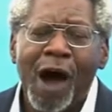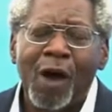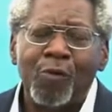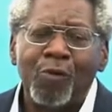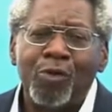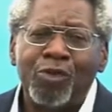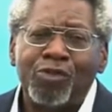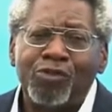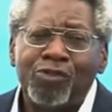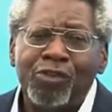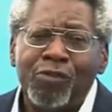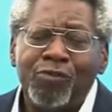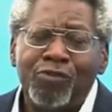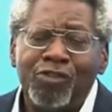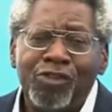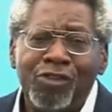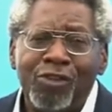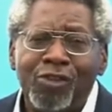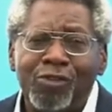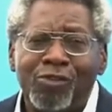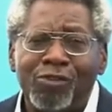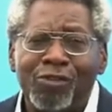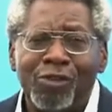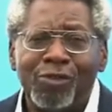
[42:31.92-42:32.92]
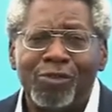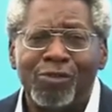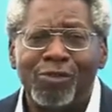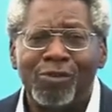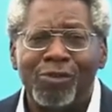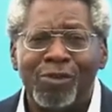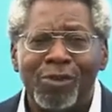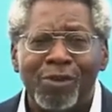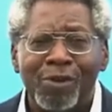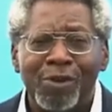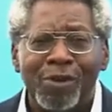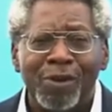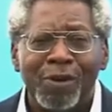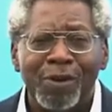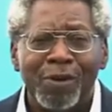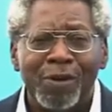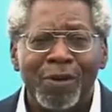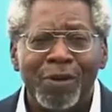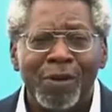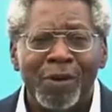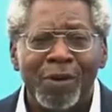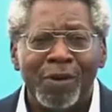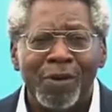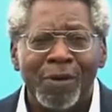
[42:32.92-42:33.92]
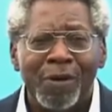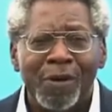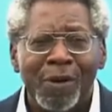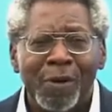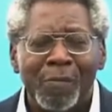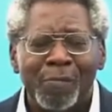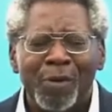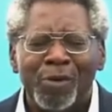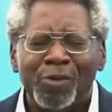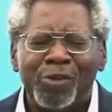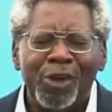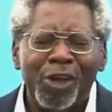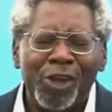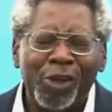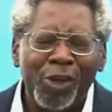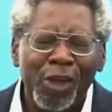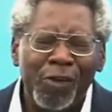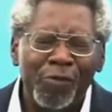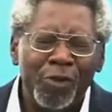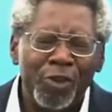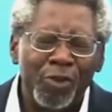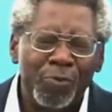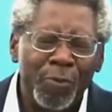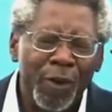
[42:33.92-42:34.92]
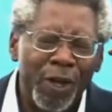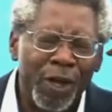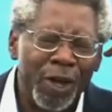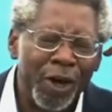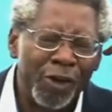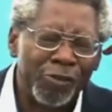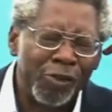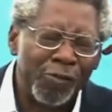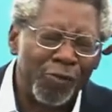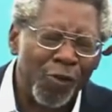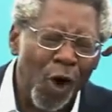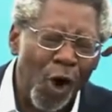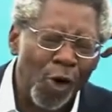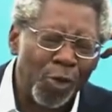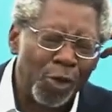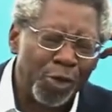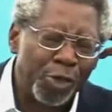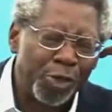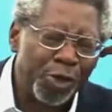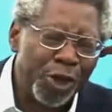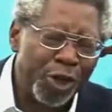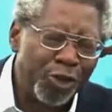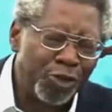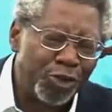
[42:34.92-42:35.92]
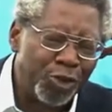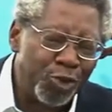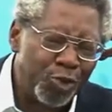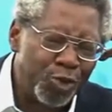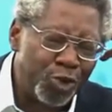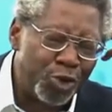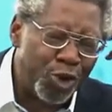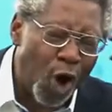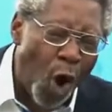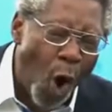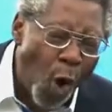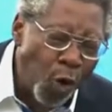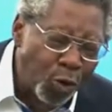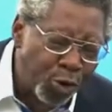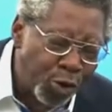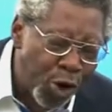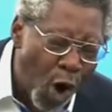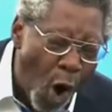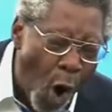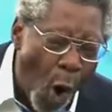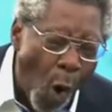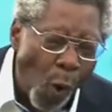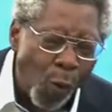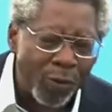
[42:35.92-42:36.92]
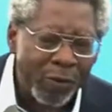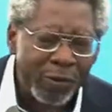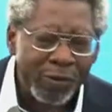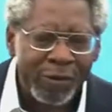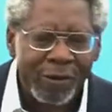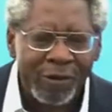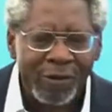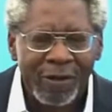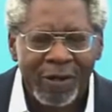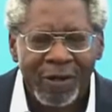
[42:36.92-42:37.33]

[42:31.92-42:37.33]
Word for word: not received Jesus, particularly if it's because of all the things you don't know.